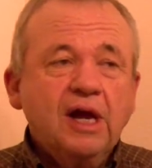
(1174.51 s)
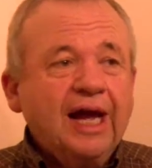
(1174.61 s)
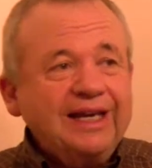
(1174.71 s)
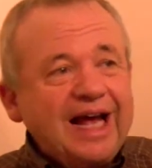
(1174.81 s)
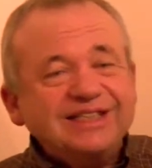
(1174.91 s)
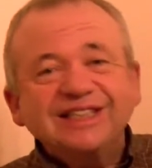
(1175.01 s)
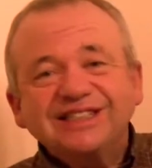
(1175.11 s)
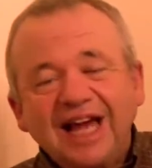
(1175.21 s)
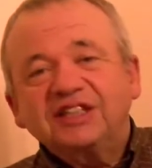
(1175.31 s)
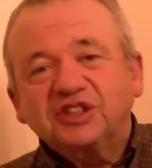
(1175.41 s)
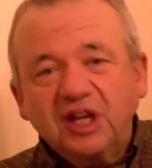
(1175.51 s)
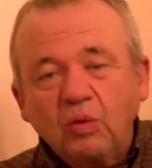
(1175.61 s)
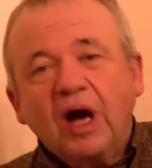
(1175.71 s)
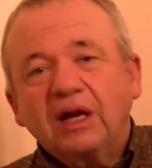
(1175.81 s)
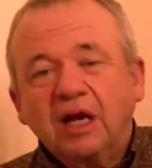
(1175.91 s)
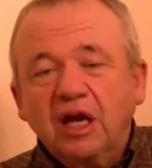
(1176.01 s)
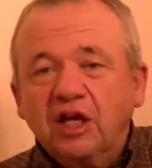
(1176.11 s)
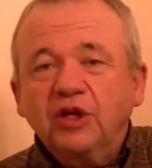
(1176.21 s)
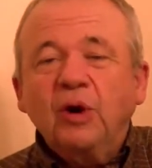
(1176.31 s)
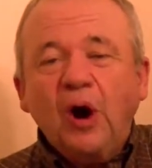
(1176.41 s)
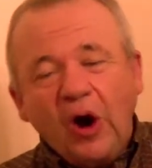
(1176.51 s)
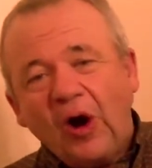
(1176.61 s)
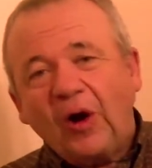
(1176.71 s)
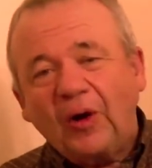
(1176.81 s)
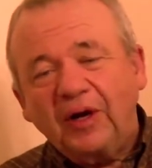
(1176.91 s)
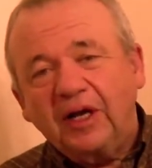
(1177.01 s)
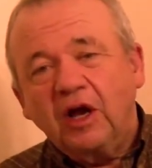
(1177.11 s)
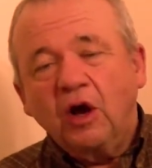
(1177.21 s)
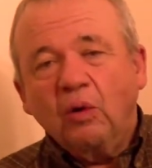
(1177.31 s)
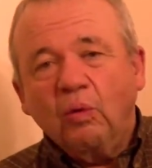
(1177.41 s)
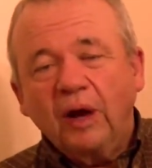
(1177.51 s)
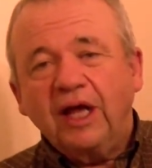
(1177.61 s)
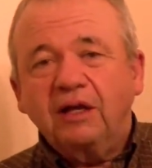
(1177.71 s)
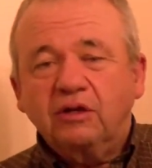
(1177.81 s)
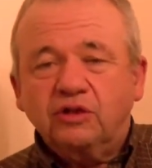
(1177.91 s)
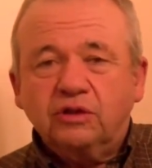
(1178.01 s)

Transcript: And that's essentially what you heard when